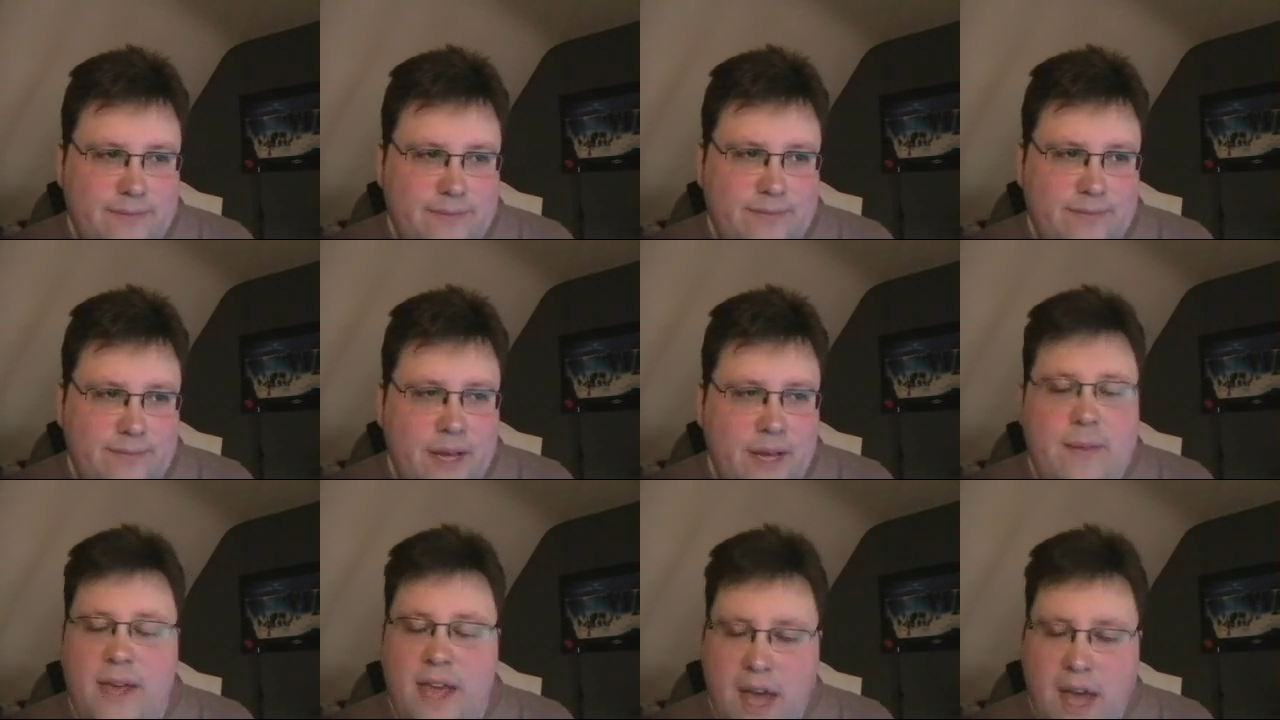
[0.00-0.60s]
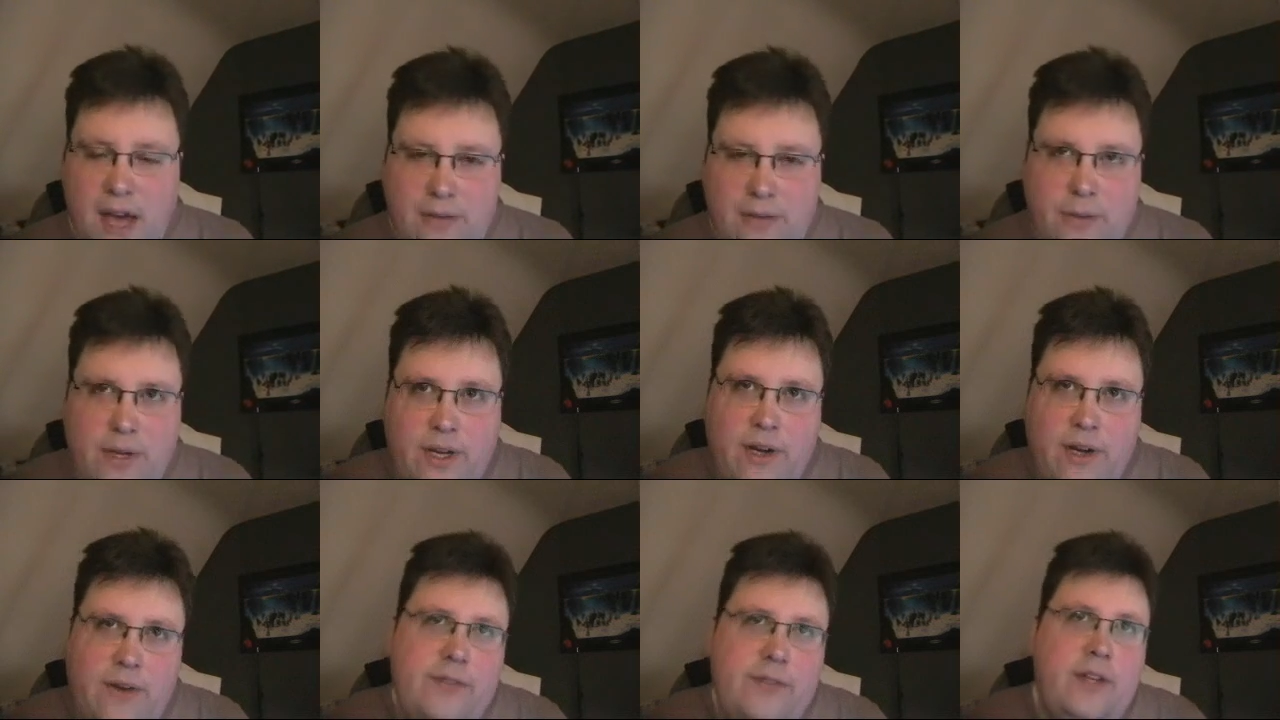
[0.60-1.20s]
maybe halfway
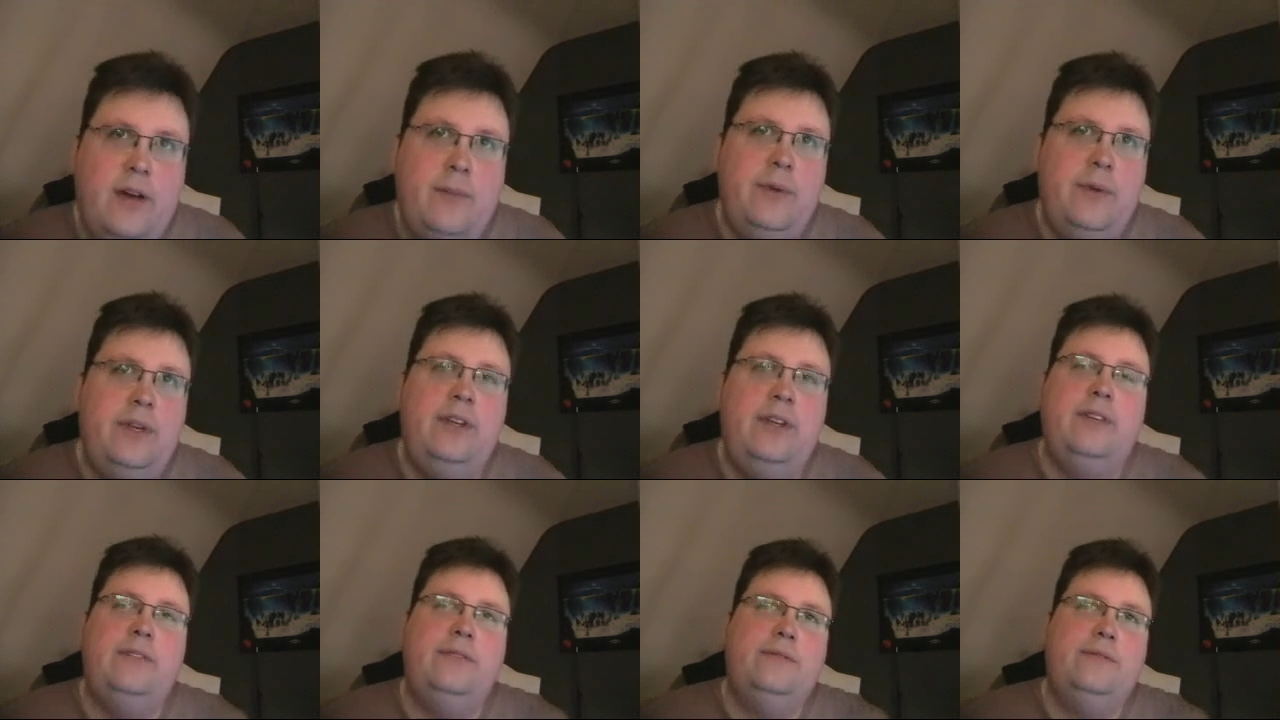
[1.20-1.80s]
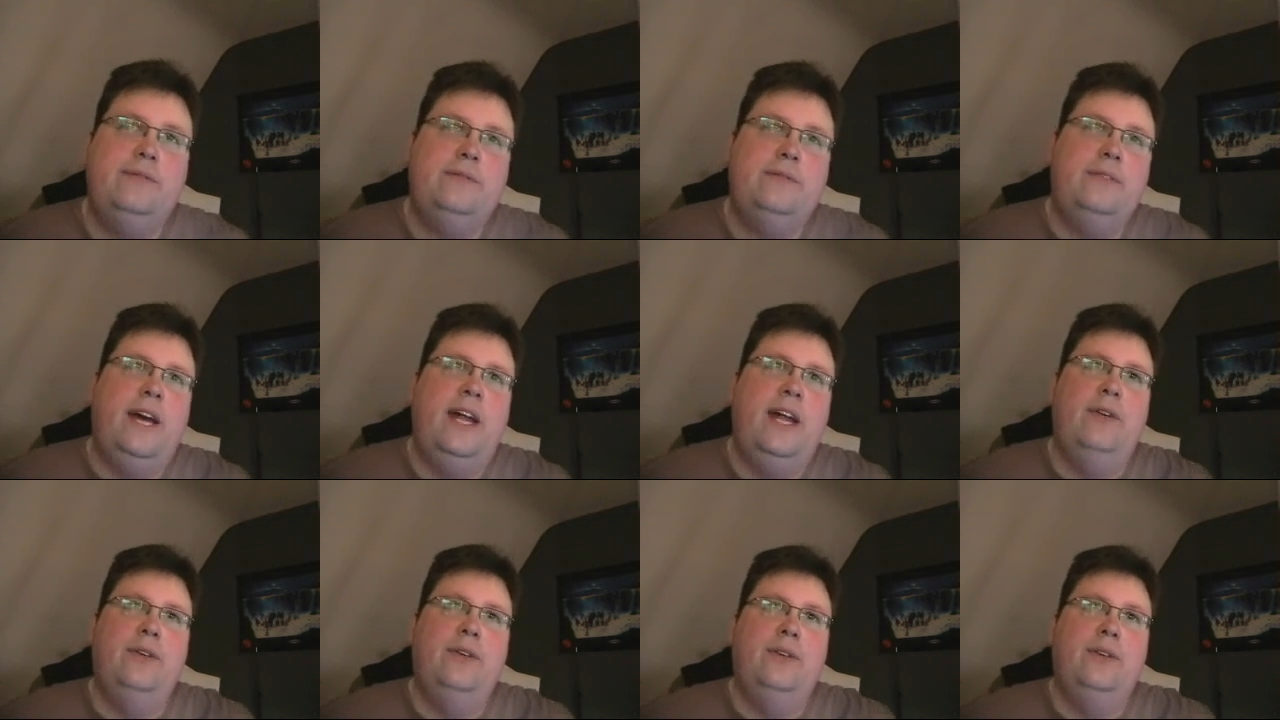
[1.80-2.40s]
off topic. I
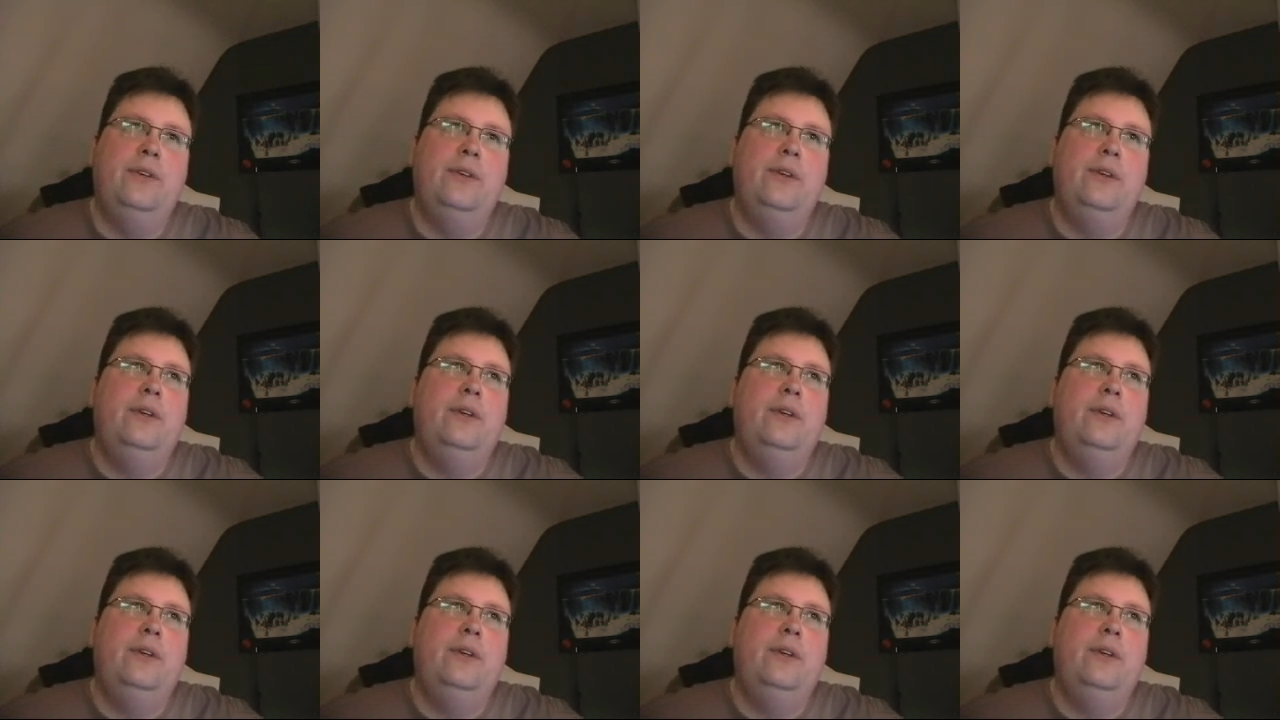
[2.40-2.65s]
don't know.